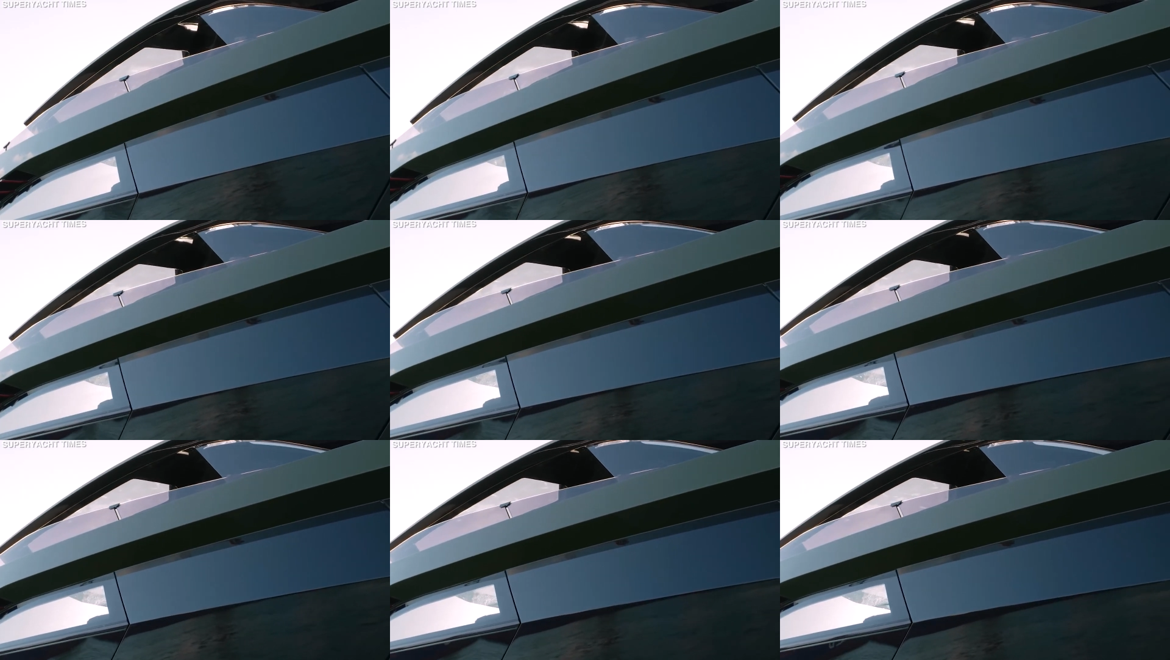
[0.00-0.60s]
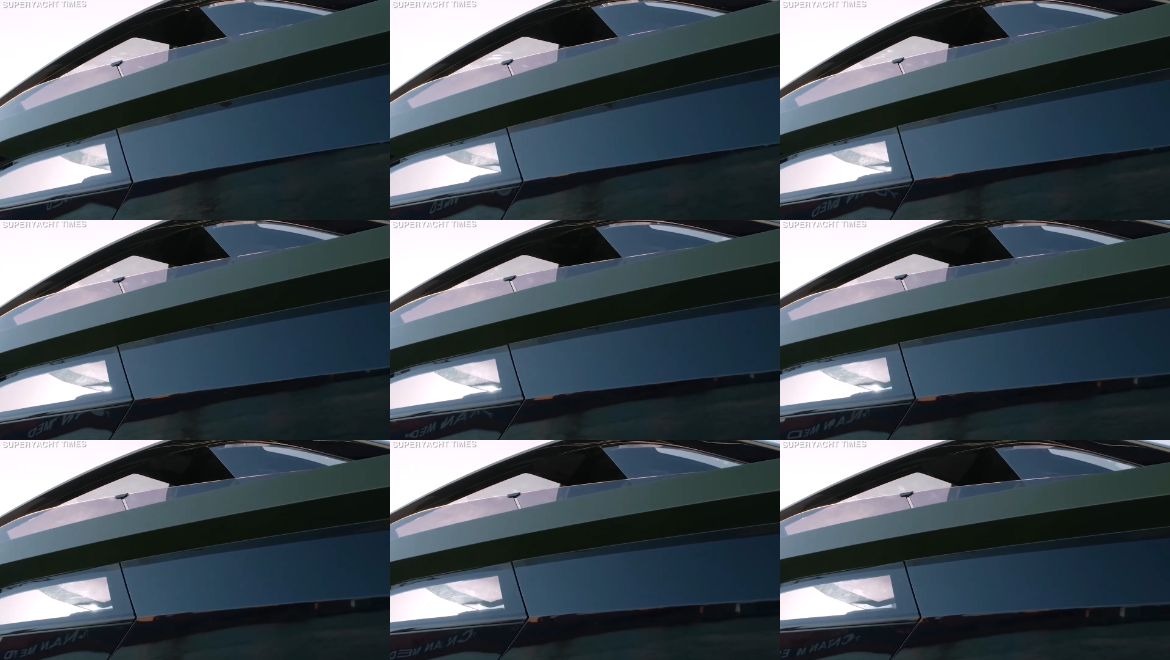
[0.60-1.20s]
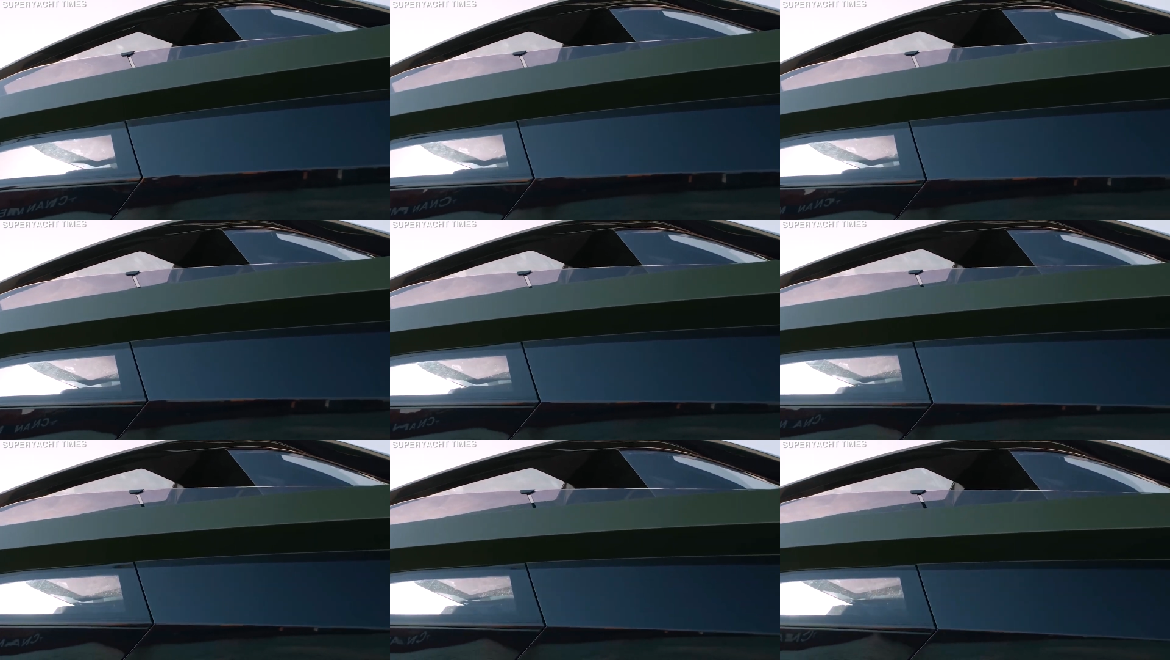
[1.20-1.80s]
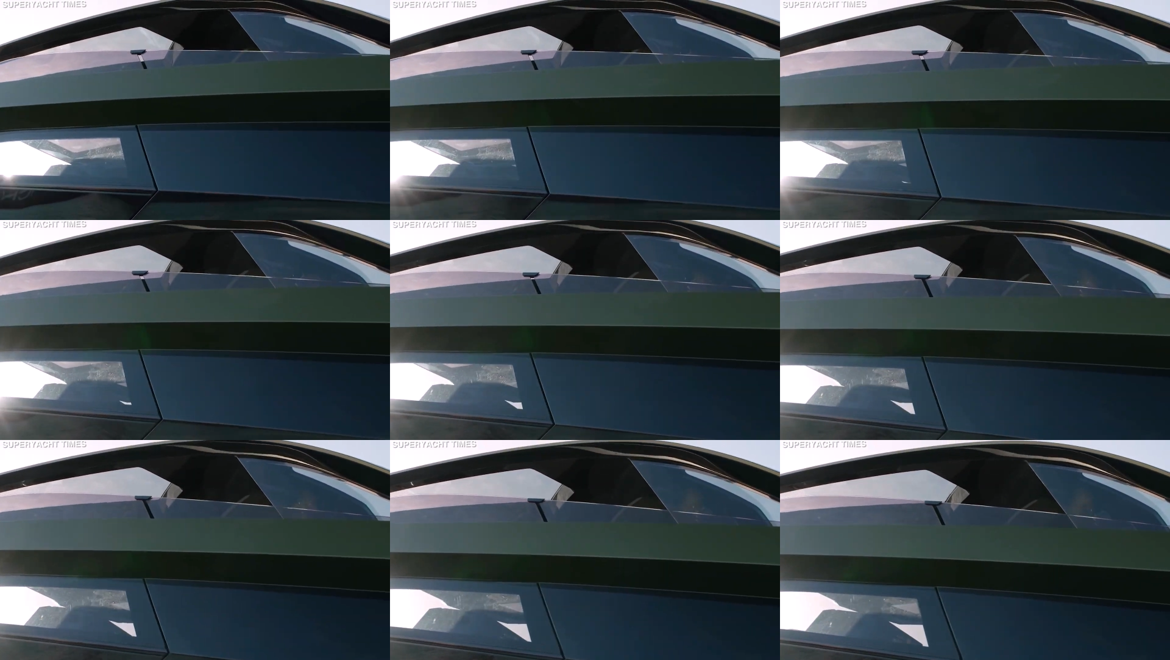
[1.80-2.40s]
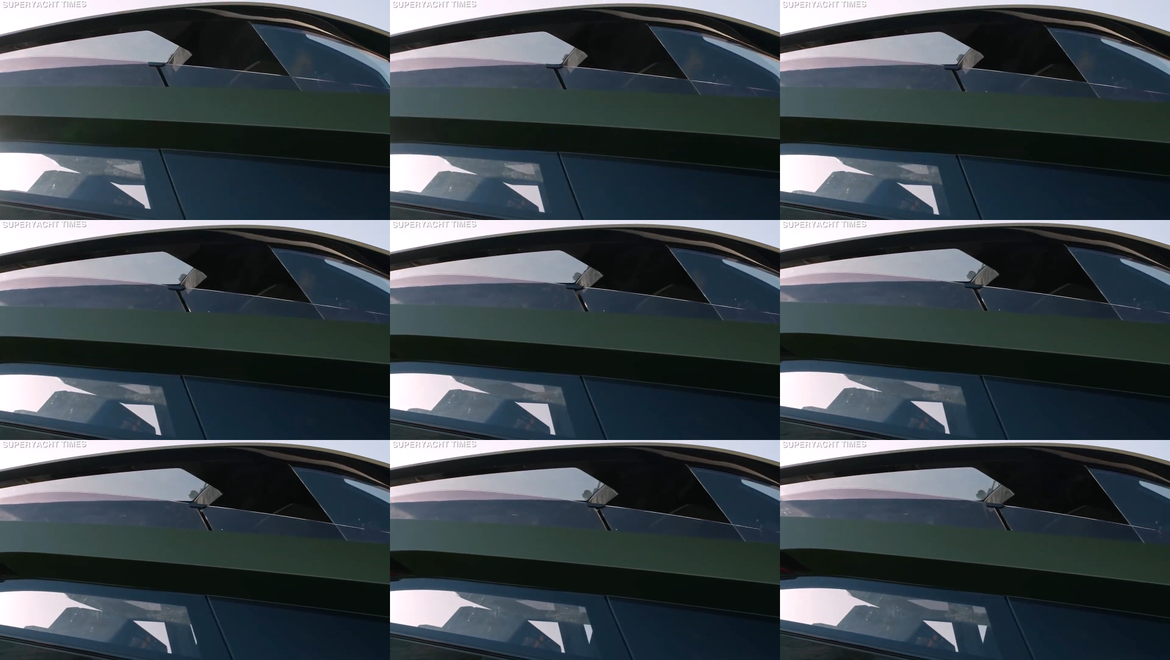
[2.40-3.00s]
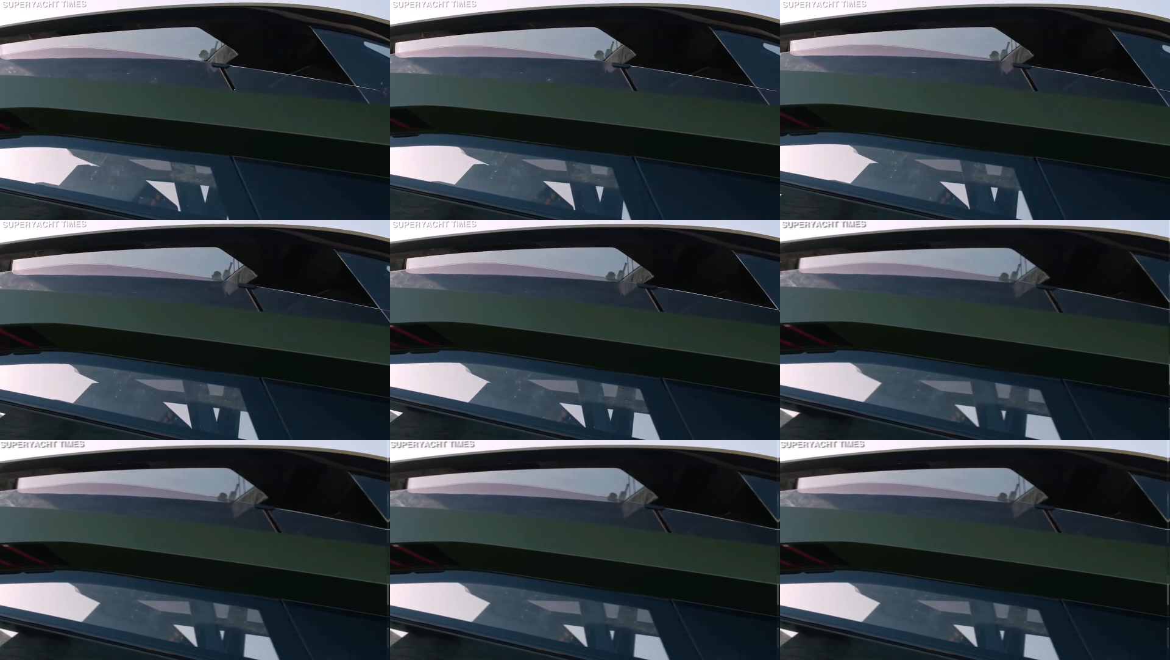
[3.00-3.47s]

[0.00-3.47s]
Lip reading: No face is visible, so there are no lips to read.